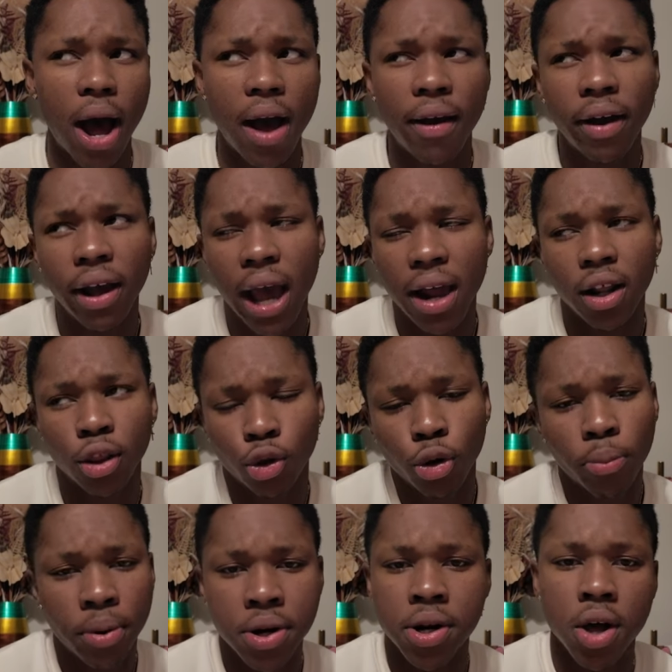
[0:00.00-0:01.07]
I had a little
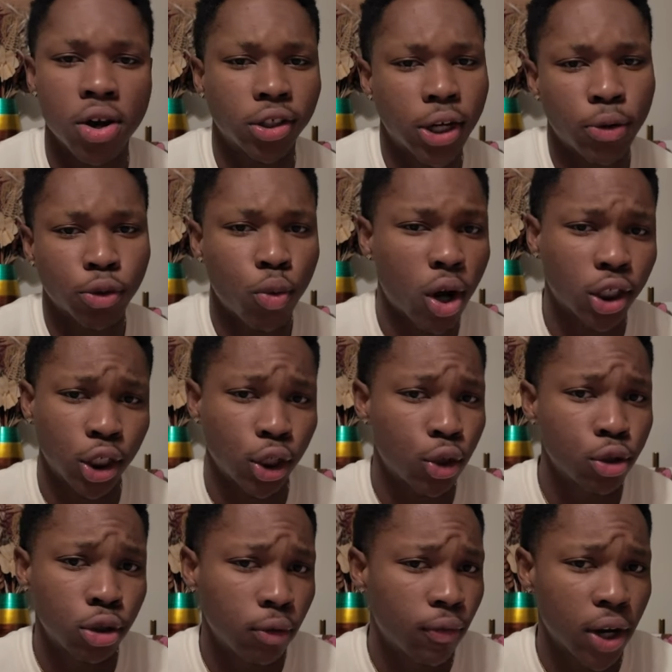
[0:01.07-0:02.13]
bit of knowledge. I was watching
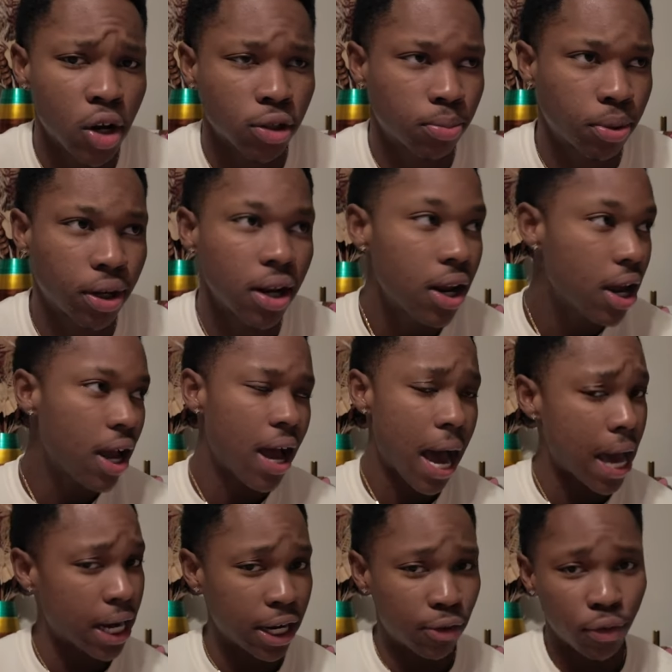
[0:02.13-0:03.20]
YouTube videos, but
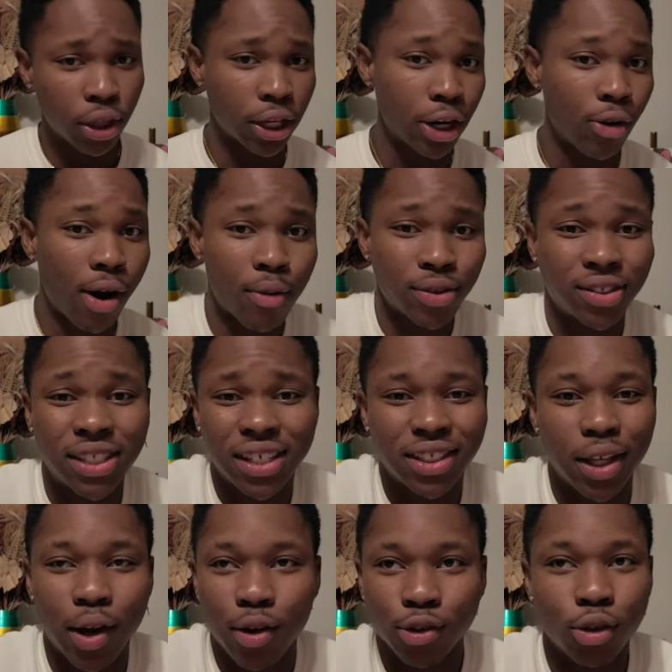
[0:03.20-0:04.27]
I didn't really know. I was
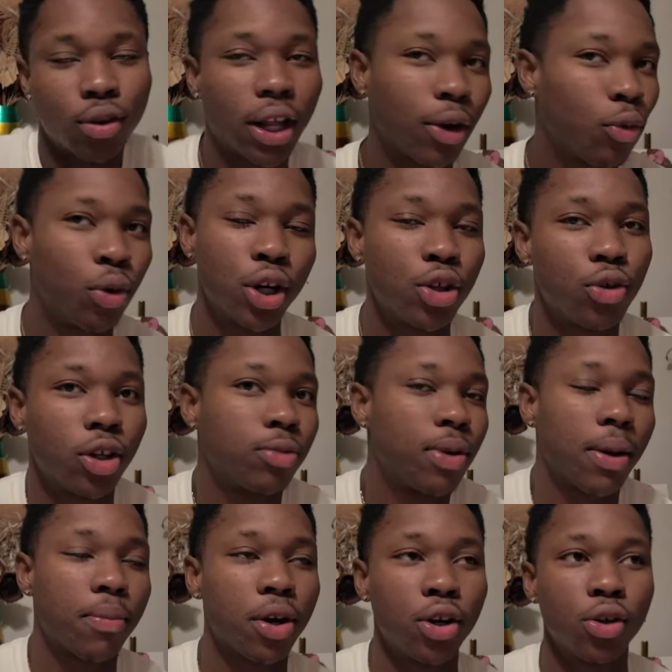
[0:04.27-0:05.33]
16 years old. Like, what do you
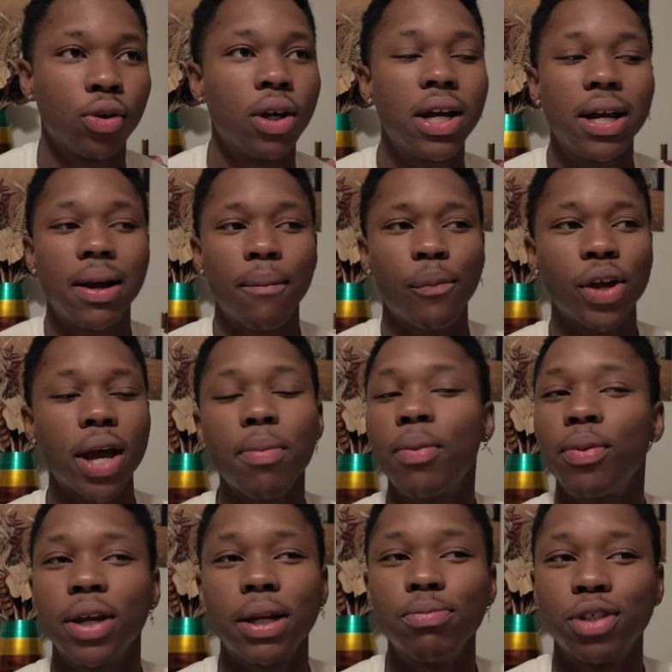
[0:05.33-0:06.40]
expect me to do? But yeah, I
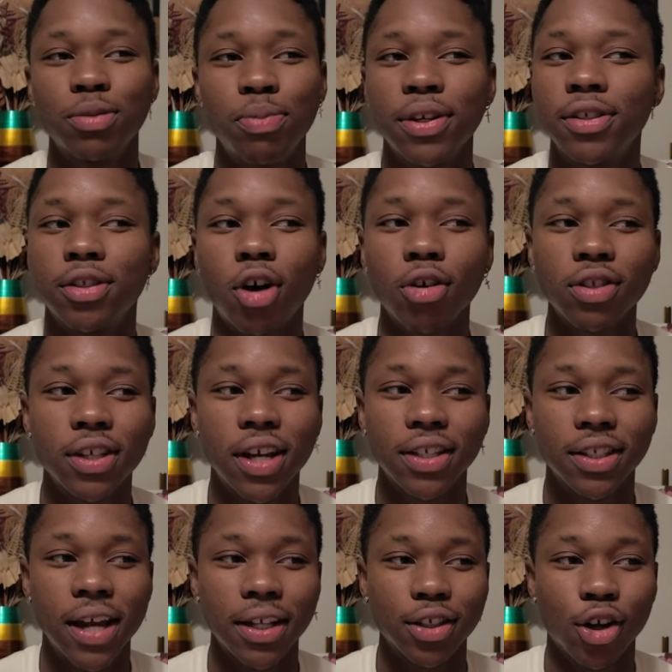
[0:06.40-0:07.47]
remember him just being salty
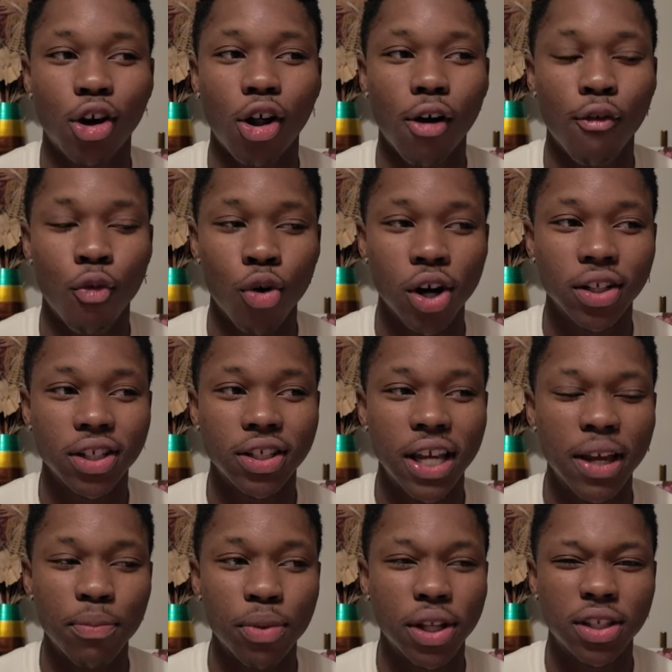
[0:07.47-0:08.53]
because he had to call off work to
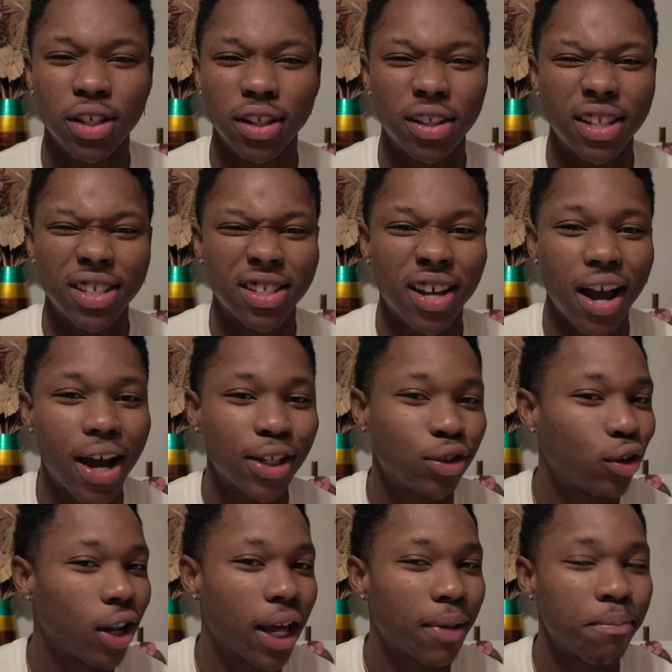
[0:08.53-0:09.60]
take me to this
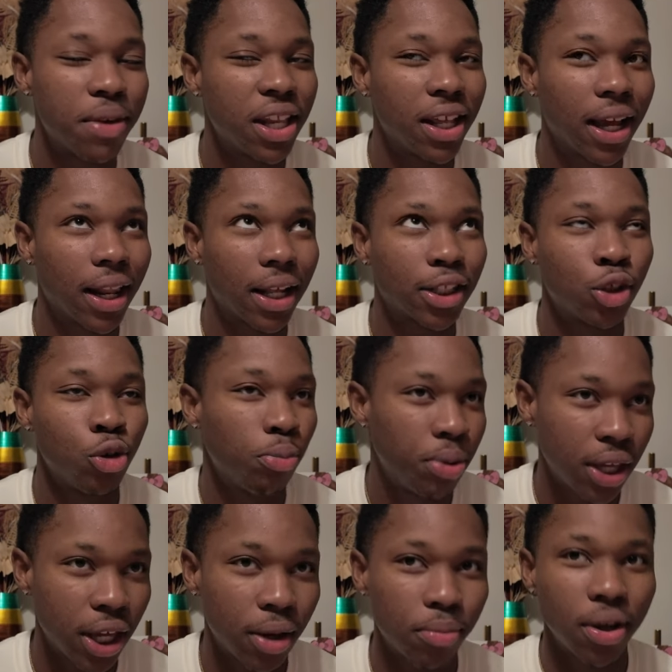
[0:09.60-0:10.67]
Kaiser, like, meeting at, like, 2
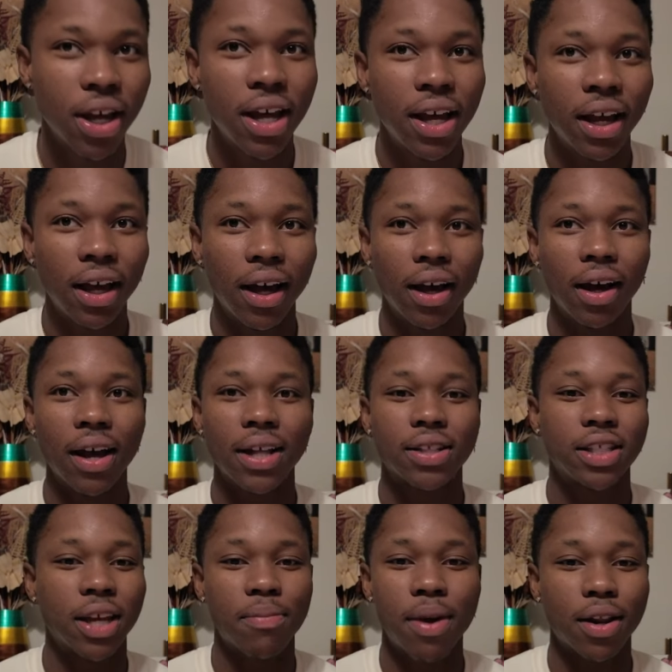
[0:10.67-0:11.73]
p.m. He had
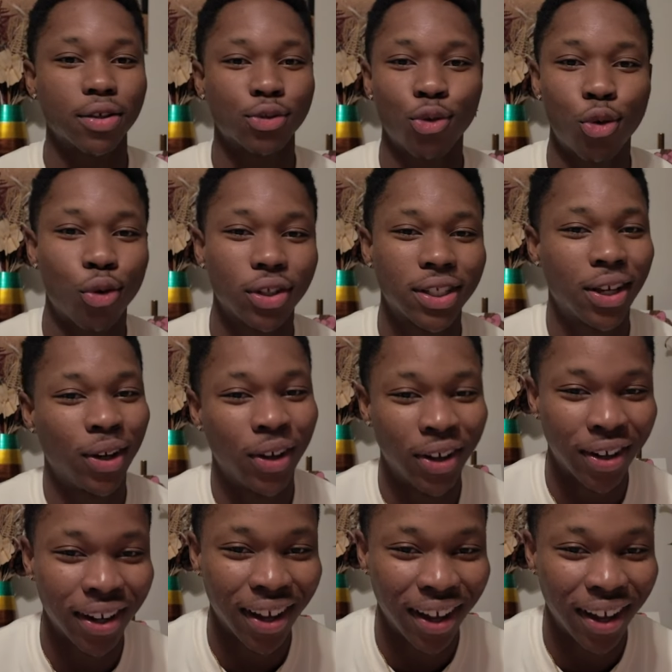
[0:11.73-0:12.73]
to take me out of school. So